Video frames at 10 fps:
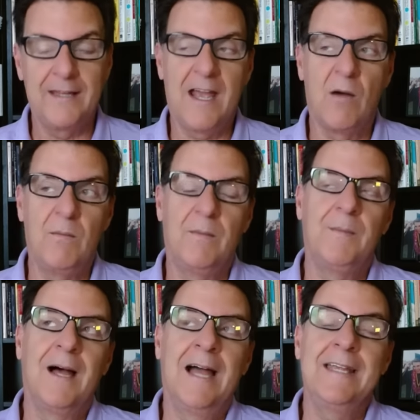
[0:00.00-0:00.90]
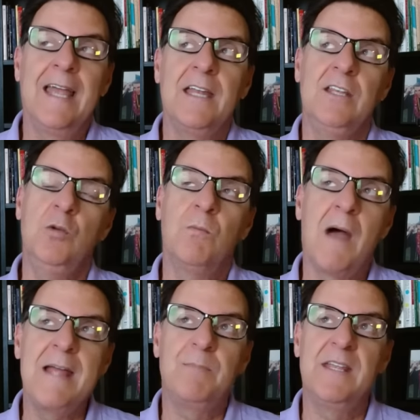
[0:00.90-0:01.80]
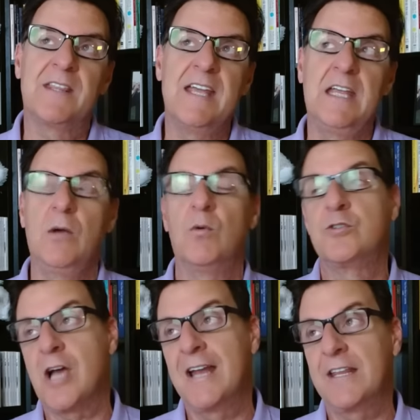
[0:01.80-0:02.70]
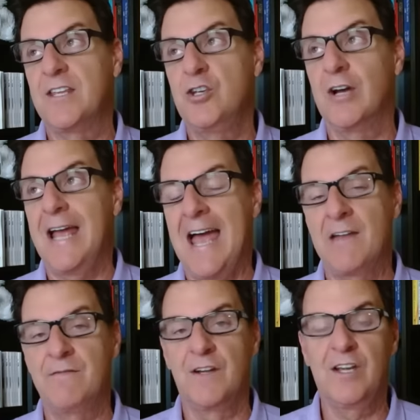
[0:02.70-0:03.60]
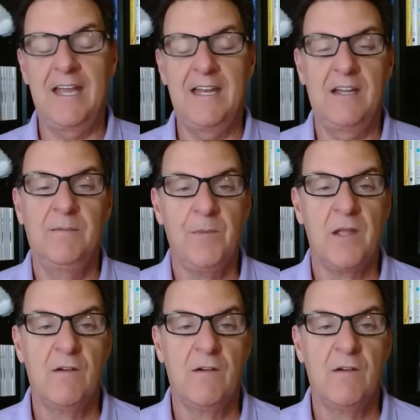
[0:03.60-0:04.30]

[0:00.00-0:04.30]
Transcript: Now, again, you might be thinking, well, Jonathan, you're advocating